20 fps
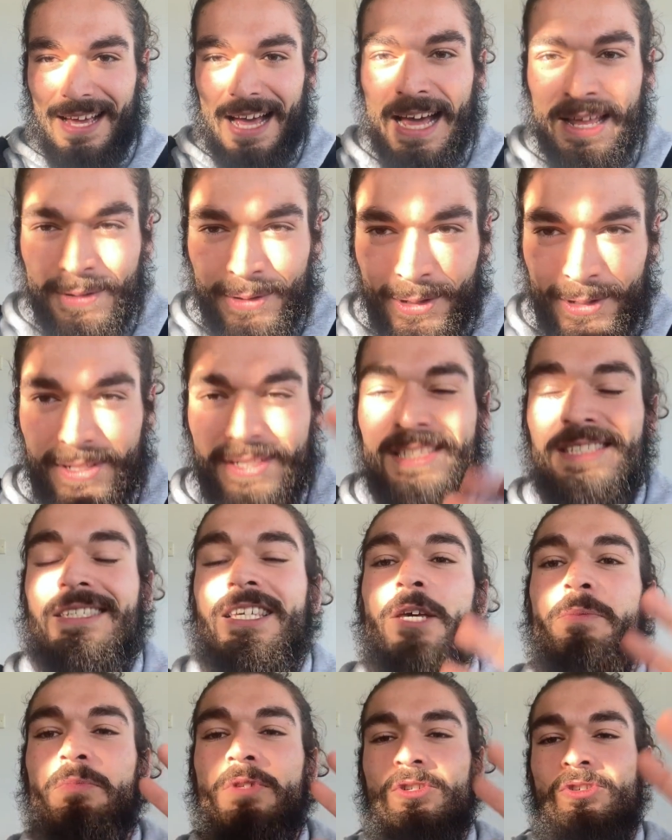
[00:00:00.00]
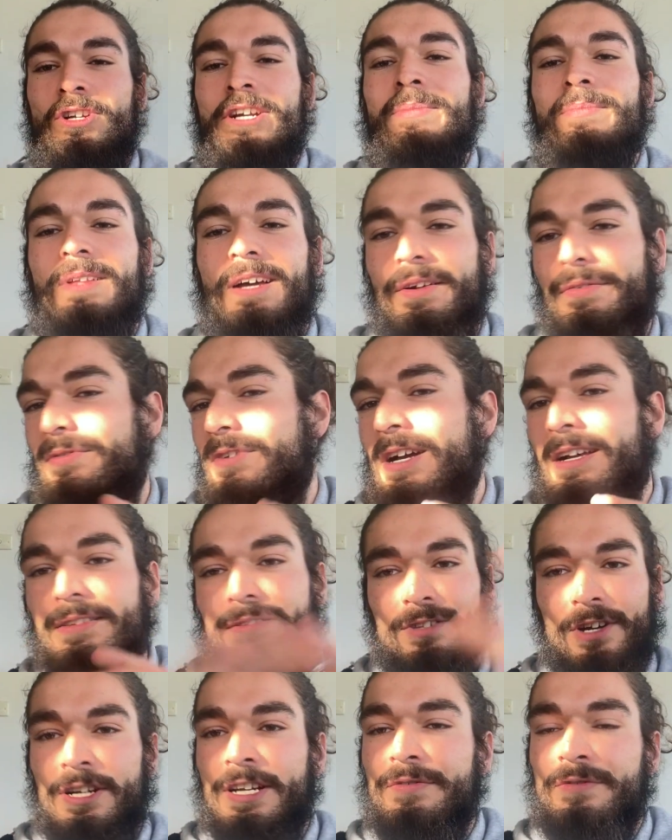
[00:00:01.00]
And look, skip the dream life,
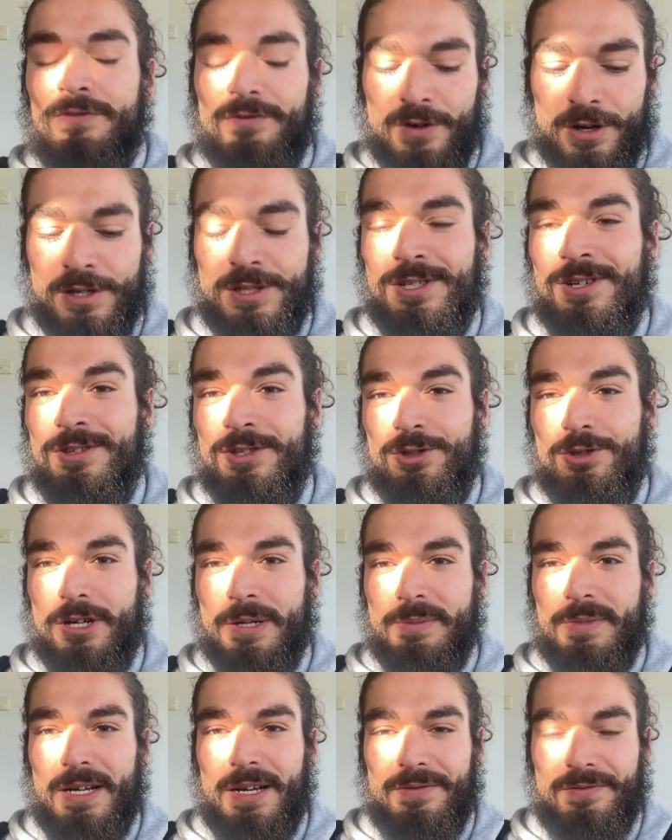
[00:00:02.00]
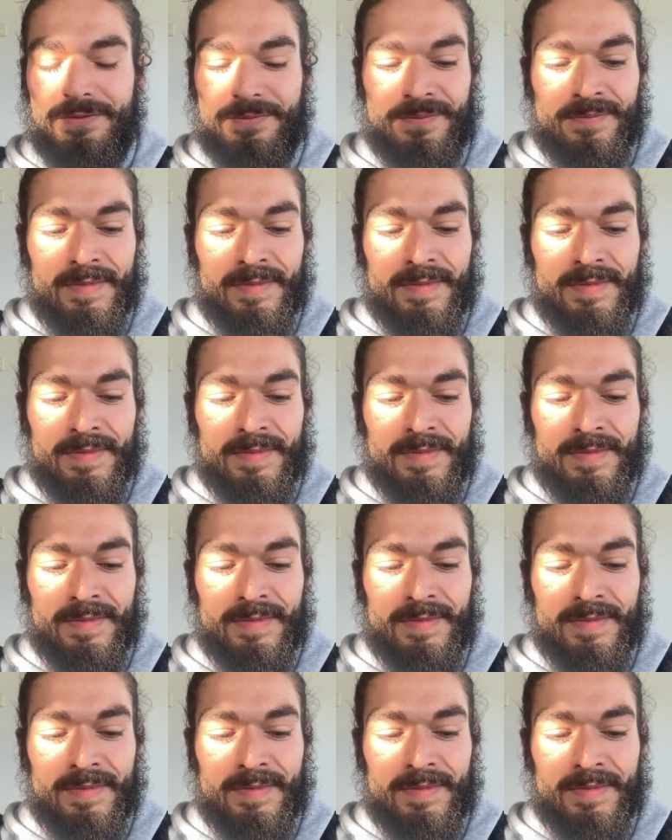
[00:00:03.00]
right? Don't even focus on the dream life.